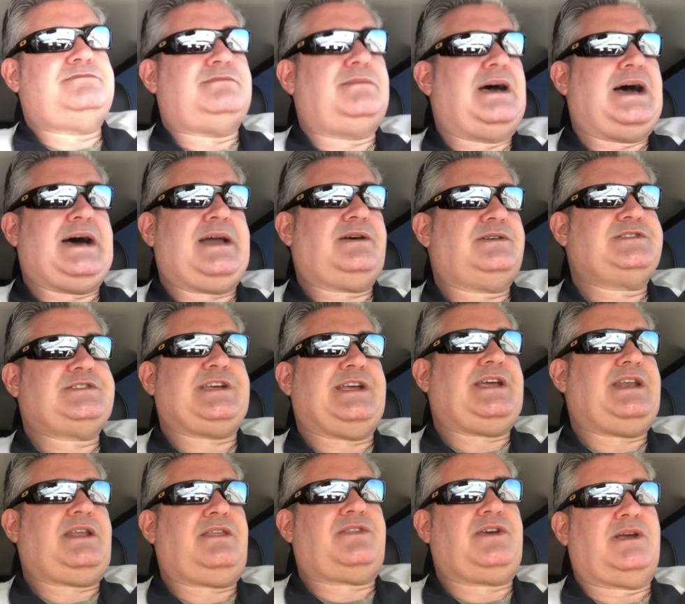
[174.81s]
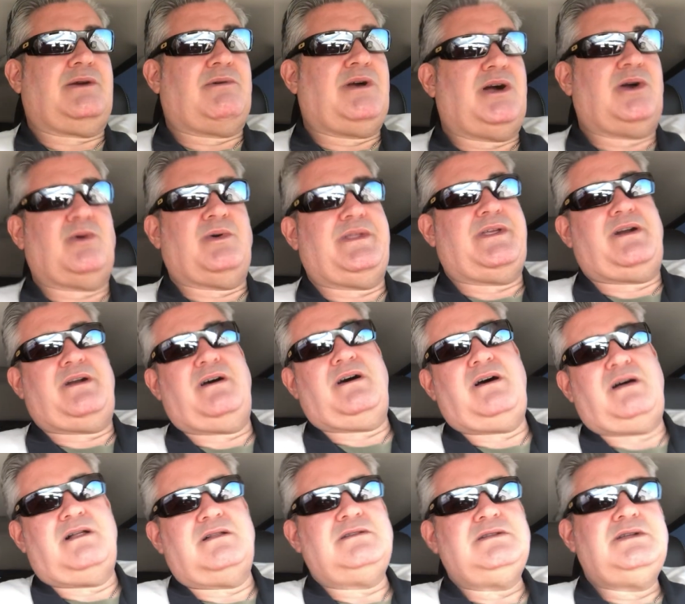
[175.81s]
I don't see anything wrong with it at
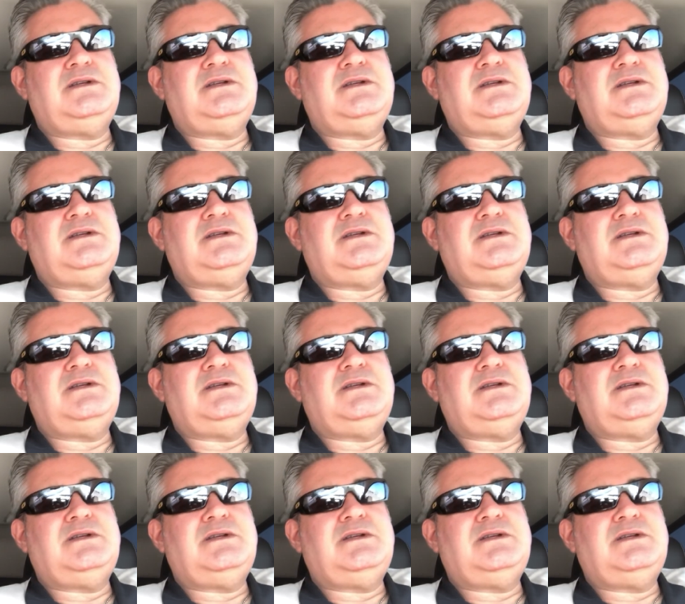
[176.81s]
all.